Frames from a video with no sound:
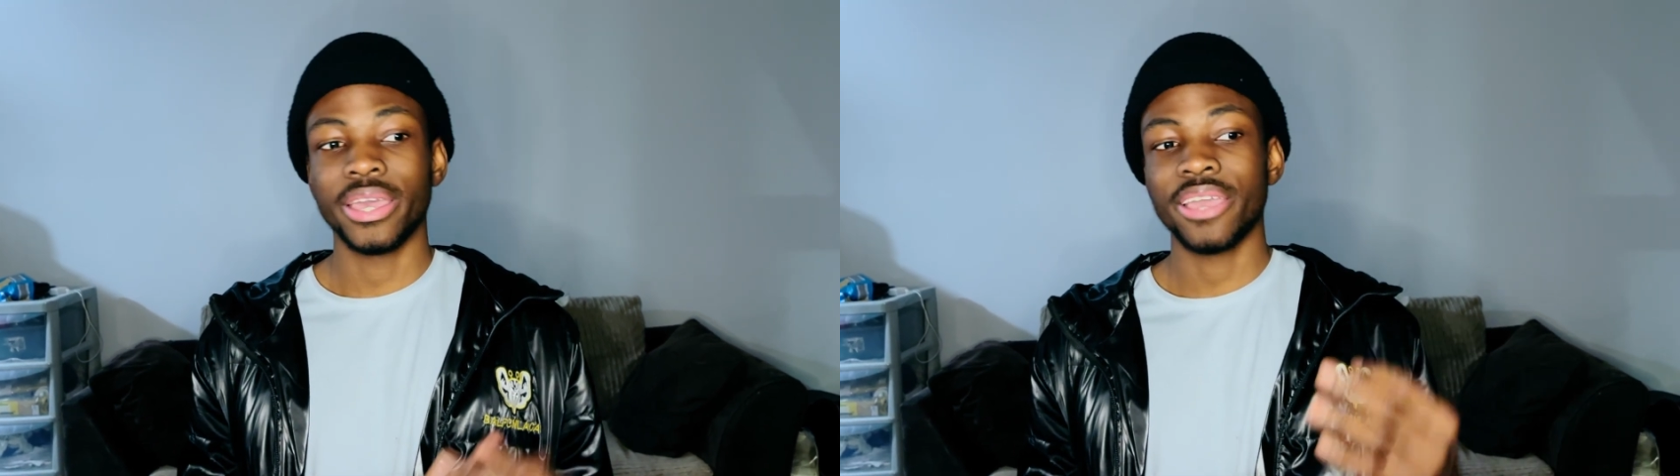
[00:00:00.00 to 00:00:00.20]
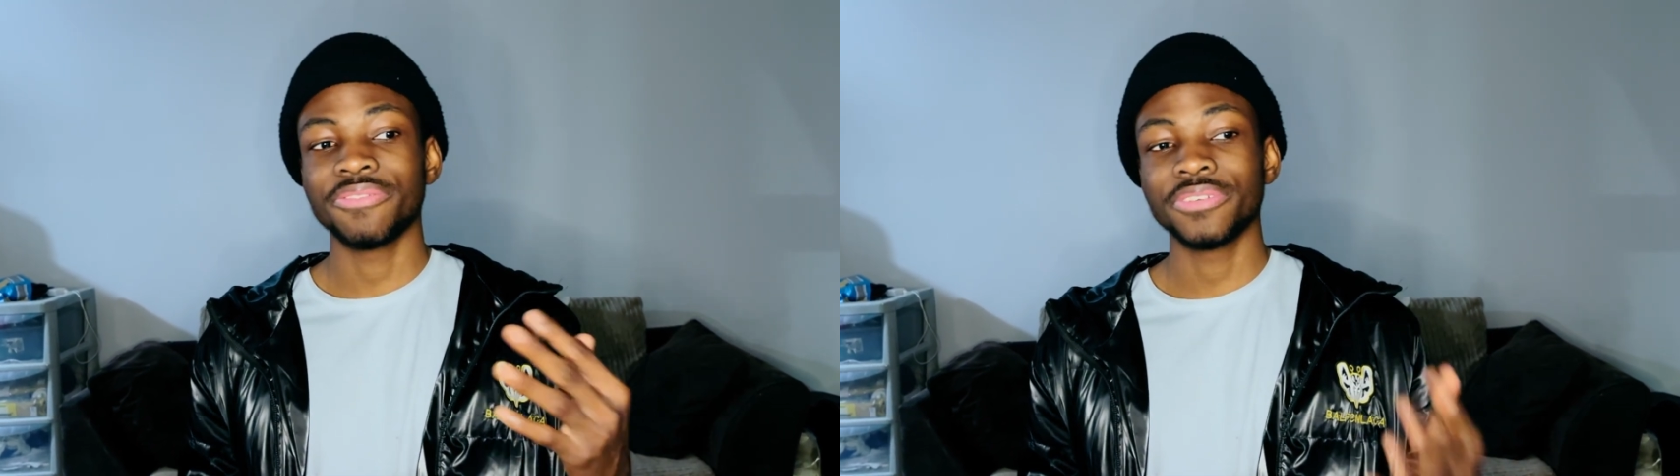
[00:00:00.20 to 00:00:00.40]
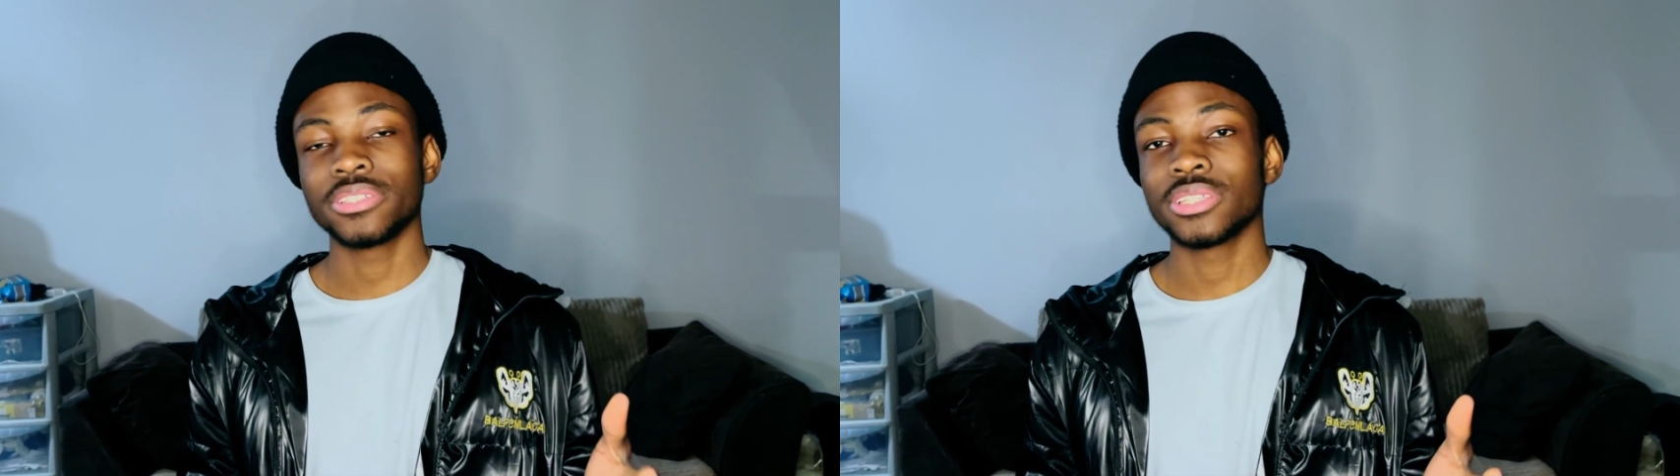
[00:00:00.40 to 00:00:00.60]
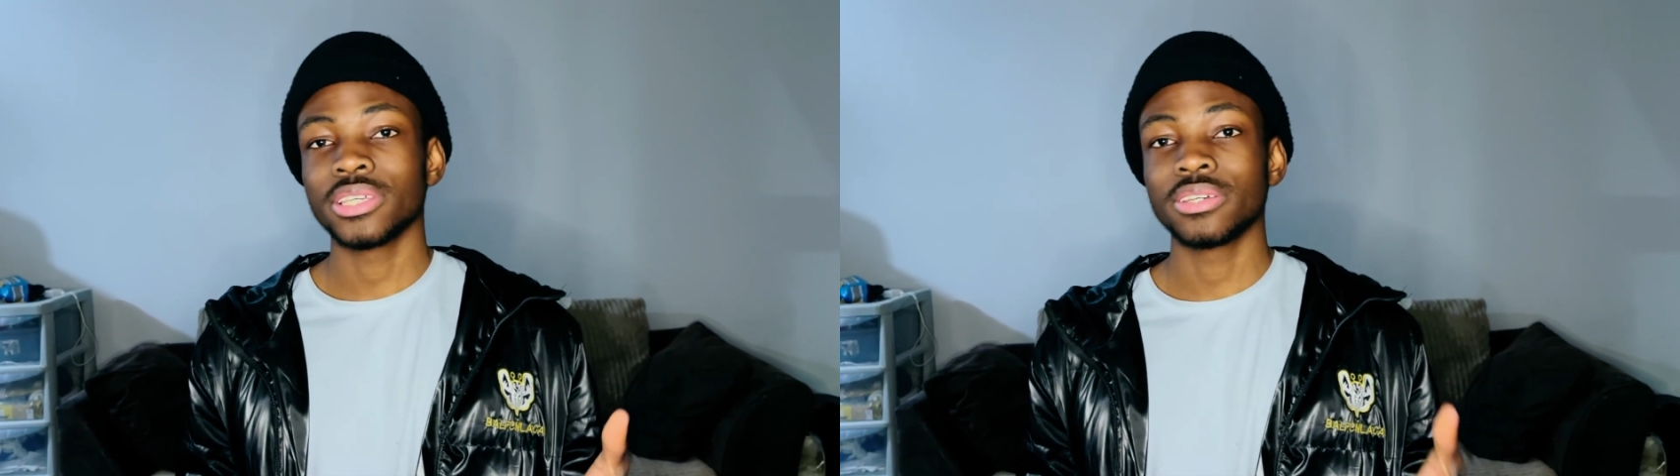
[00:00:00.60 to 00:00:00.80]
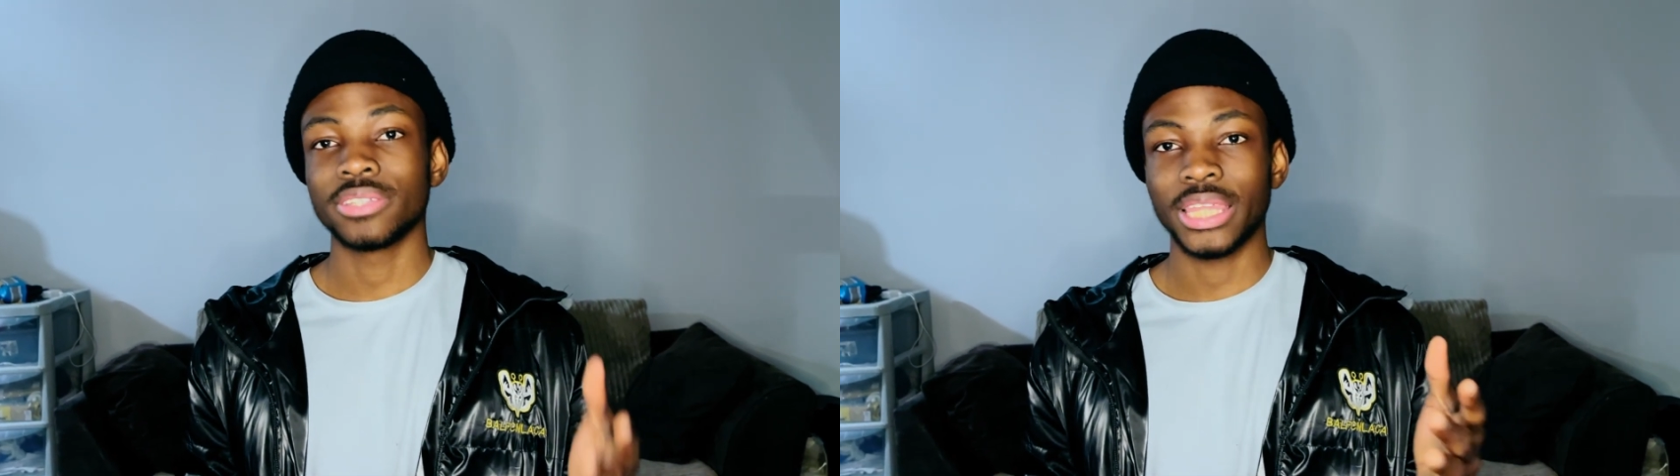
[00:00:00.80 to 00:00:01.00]
every
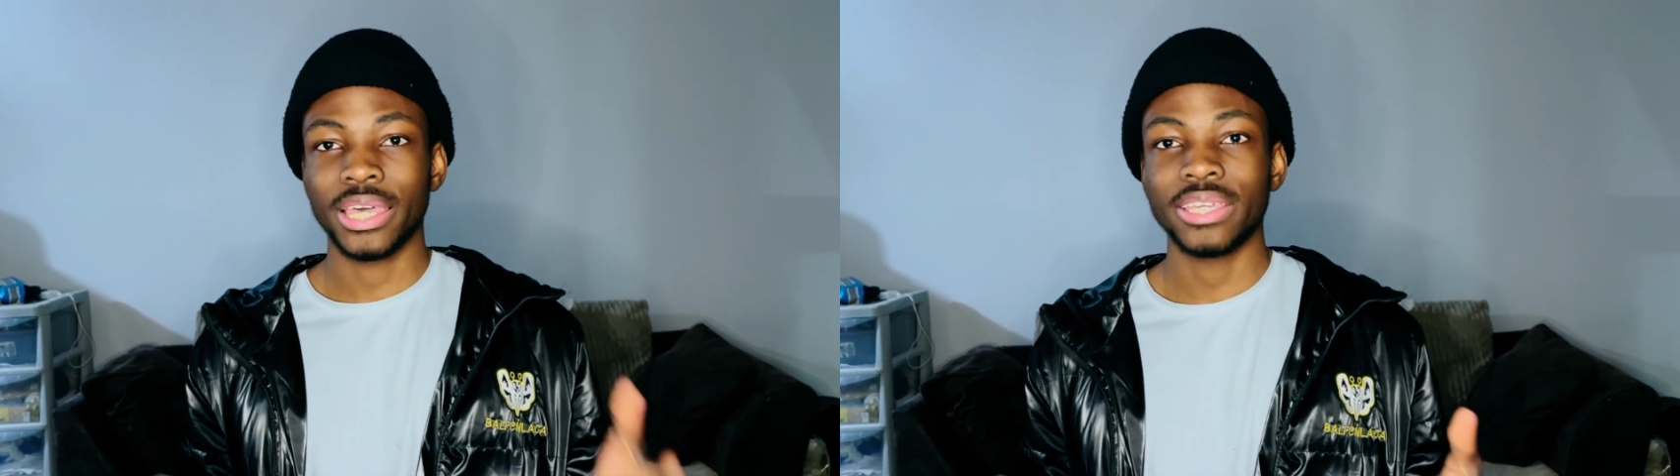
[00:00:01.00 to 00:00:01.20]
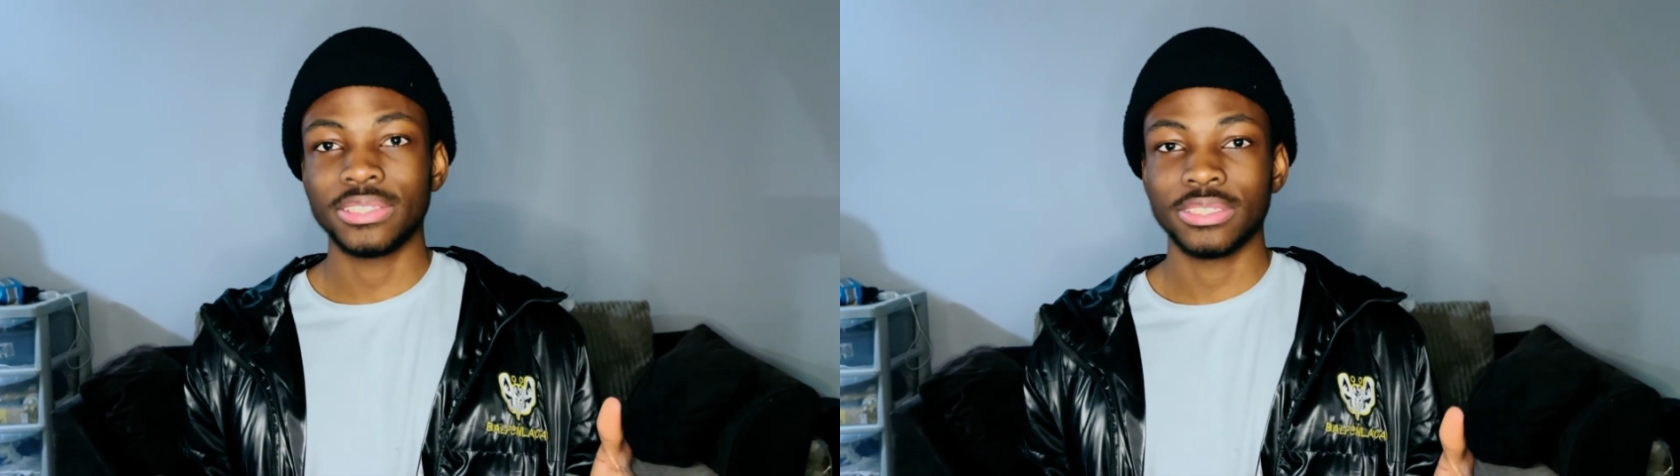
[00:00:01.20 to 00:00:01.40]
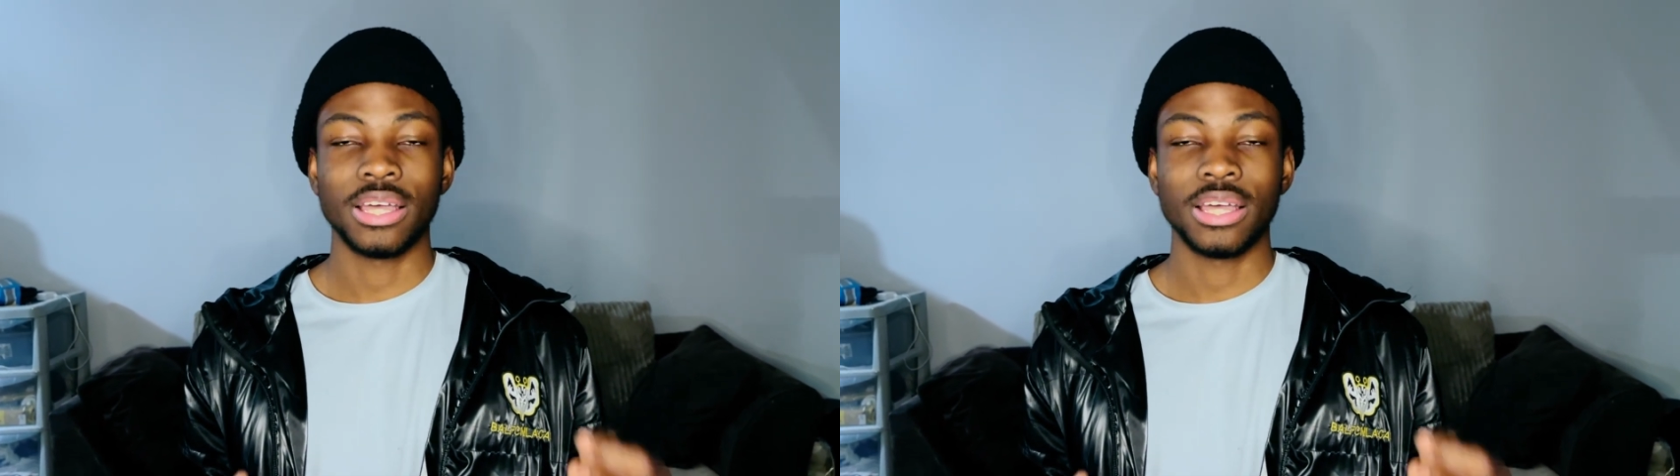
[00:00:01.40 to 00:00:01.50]
single night